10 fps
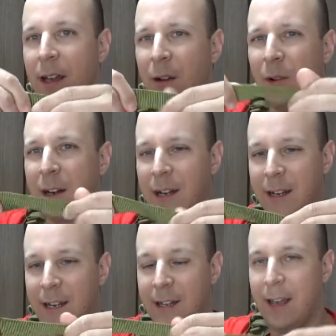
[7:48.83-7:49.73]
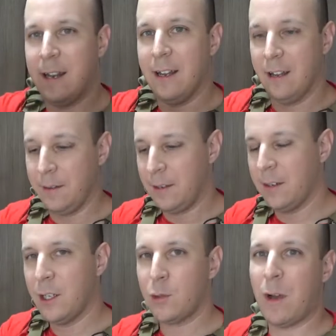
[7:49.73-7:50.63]
work on getting that uh,
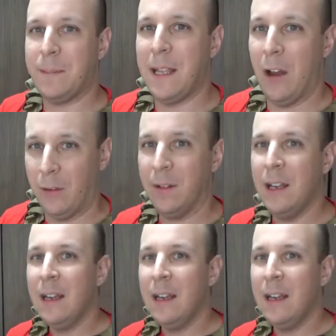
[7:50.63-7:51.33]
swapped out.